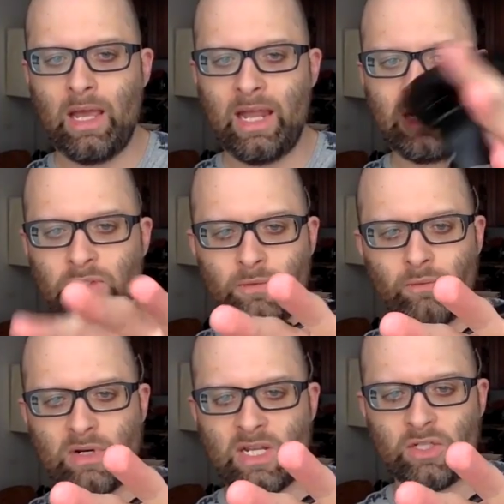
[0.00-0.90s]

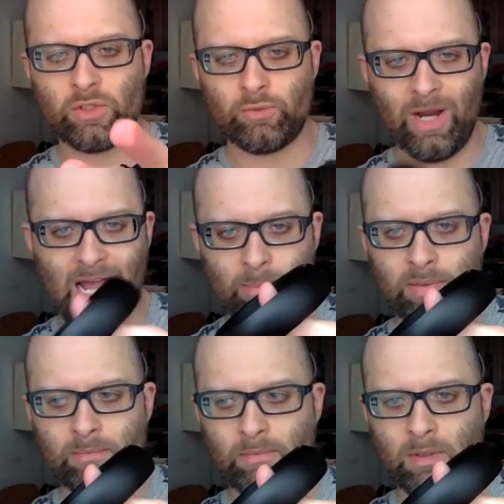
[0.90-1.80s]
hands-free strap
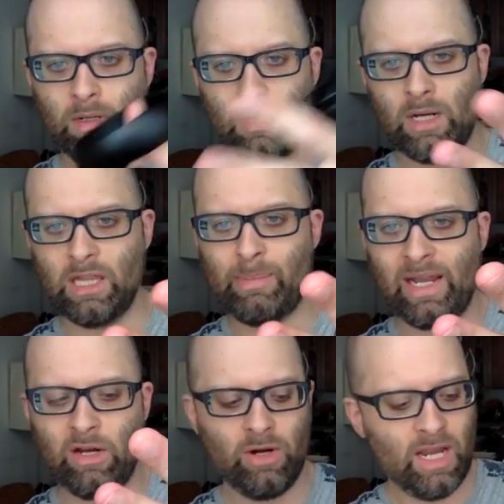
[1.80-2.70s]
on the
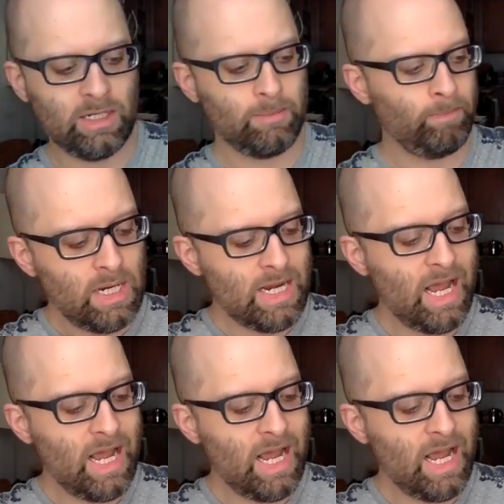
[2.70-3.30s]
back of your hand.